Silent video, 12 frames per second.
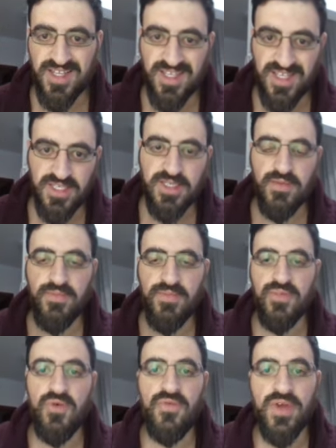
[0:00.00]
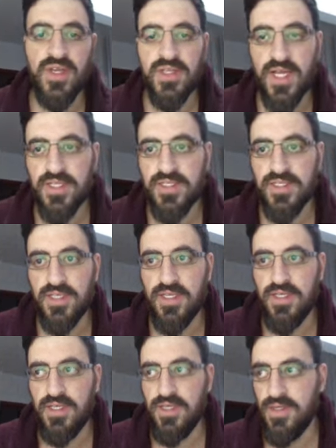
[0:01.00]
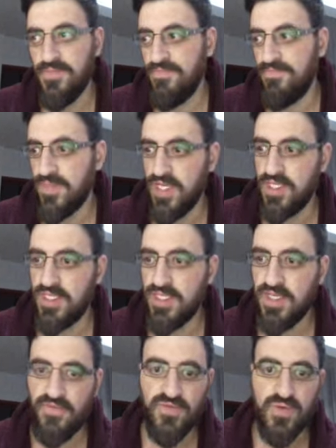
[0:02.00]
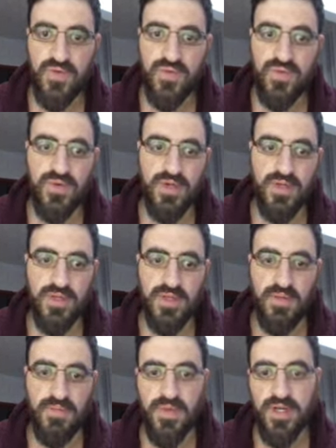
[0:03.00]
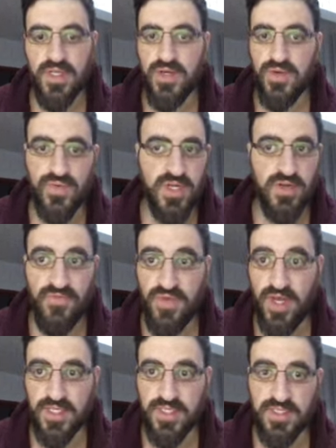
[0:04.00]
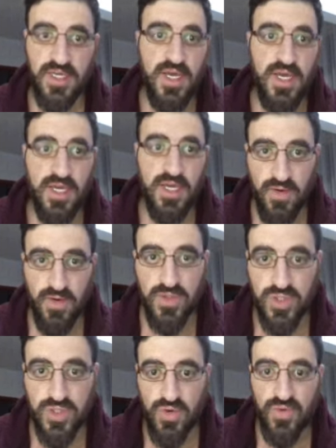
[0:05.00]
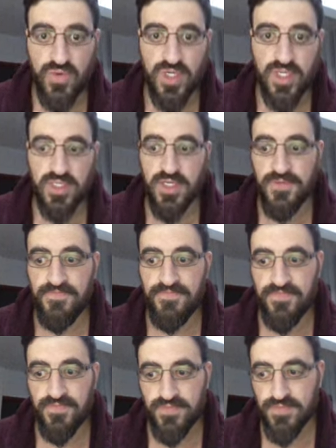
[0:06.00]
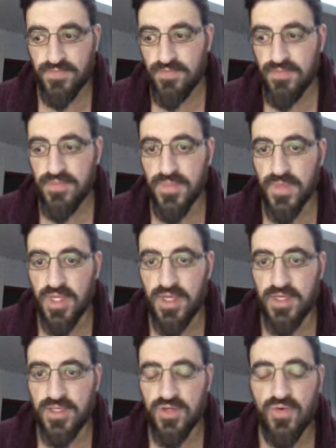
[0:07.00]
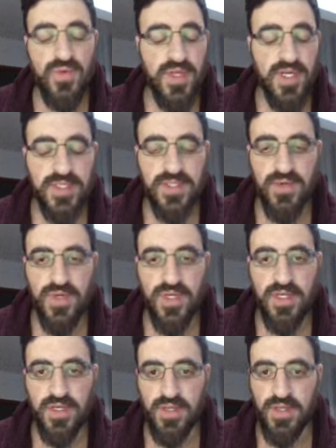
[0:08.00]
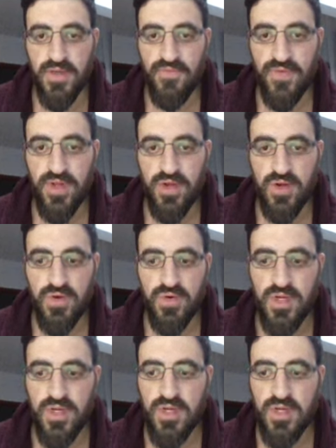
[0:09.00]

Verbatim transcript: that is uh, proving that um, it give you the money real fast that will show you it uh, show you this sorry in the video